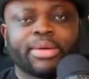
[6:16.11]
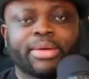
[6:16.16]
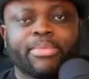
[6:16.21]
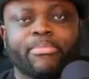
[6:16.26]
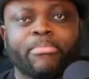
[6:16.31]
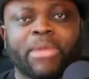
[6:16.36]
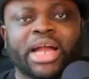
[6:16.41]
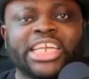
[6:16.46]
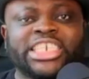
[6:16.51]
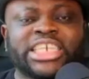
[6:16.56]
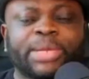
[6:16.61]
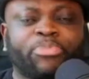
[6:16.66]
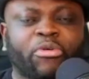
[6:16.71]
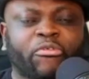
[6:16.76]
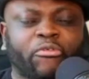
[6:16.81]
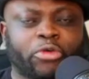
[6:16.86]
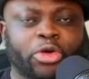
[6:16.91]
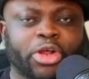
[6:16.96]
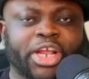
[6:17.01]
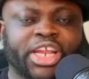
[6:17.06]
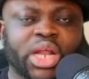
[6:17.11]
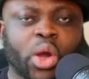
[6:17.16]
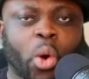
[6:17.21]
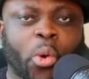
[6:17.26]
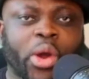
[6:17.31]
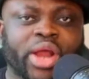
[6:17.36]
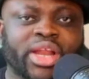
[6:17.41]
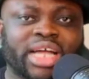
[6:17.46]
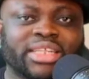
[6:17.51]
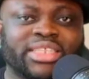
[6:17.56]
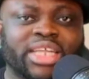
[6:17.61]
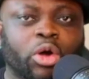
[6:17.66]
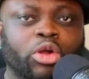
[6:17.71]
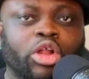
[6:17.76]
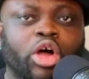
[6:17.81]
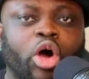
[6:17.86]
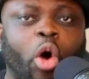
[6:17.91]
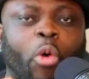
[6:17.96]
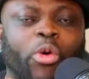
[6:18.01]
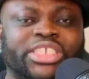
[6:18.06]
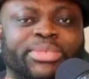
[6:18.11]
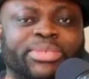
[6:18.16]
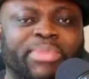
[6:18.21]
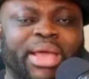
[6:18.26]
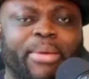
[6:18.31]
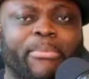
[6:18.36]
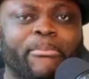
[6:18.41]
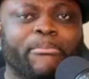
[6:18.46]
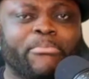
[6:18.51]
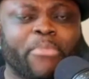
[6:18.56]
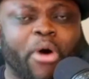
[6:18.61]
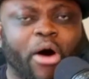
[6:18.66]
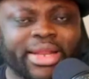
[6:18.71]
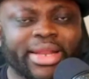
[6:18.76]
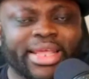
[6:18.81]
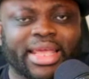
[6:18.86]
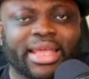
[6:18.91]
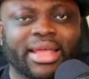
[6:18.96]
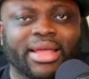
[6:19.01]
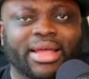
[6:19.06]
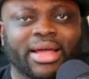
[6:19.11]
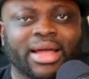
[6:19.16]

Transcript: manage your portfolio in a way that they're going to always make money